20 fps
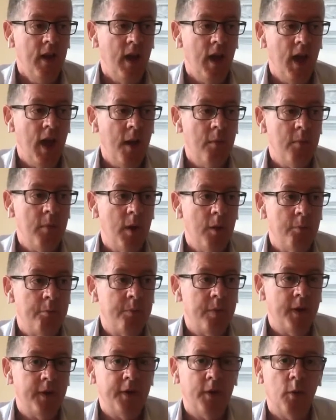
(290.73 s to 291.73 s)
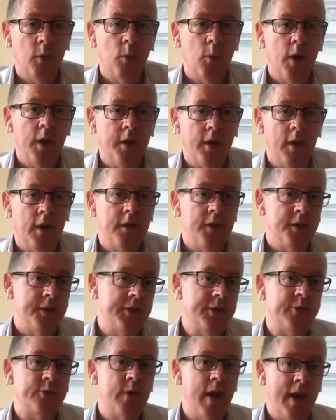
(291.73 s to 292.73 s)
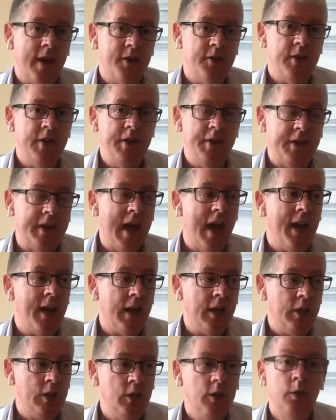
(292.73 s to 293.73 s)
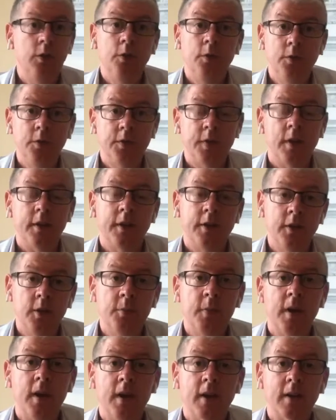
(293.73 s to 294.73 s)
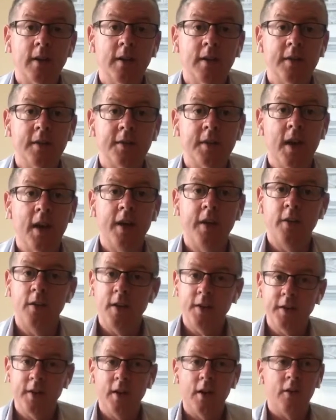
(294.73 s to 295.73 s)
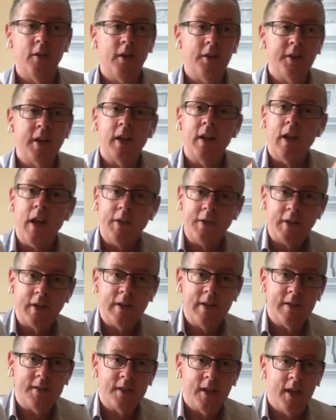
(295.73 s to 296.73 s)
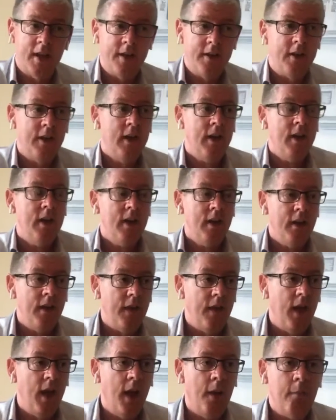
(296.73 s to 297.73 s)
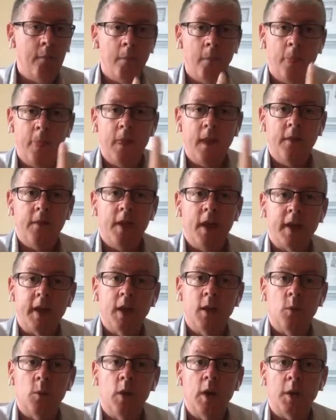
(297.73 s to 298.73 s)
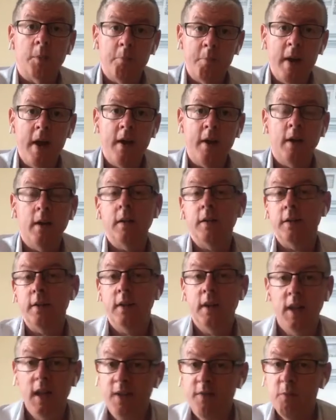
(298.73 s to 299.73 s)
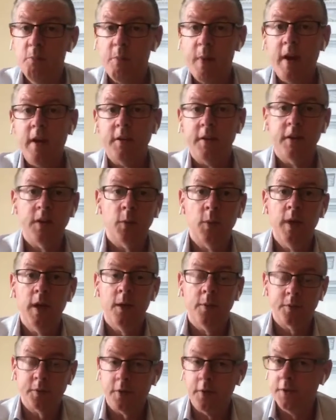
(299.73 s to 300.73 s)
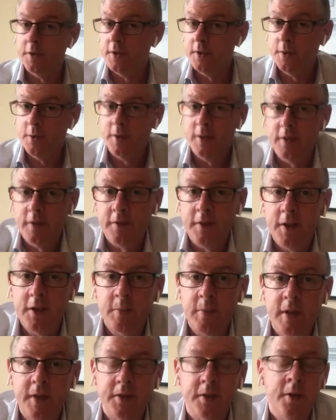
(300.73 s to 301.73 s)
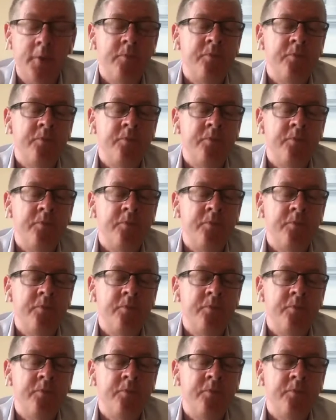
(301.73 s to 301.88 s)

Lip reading: But what other strategies can I use on the numerical side or on the logical side that can work better? even better than the way I was going to do it in the first place.